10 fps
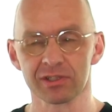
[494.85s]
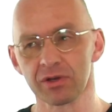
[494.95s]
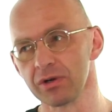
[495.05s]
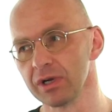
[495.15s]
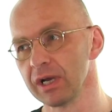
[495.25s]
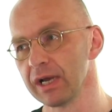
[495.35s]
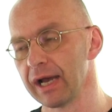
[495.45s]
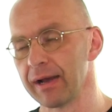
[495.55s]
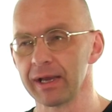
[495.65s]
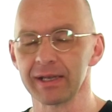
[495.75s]
So
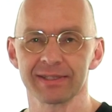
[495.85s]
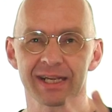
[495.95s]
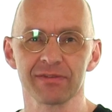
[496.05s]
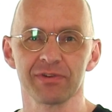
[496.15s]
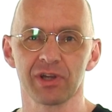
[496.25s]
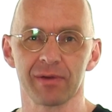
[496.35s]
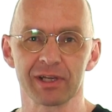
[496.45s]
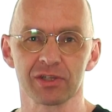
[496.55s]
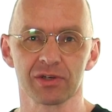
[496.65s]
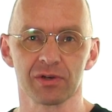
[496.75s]
uh, in a second video, I'm
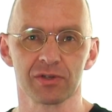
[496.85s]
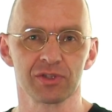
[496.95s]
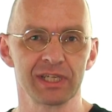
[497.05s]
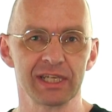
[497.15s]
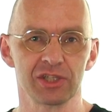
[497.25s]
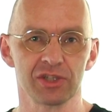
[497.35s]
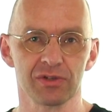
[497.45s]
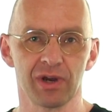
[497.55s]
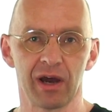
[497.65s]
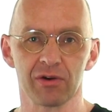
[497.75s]
actually going to teach
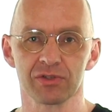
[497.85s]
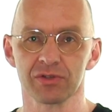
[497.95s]
you how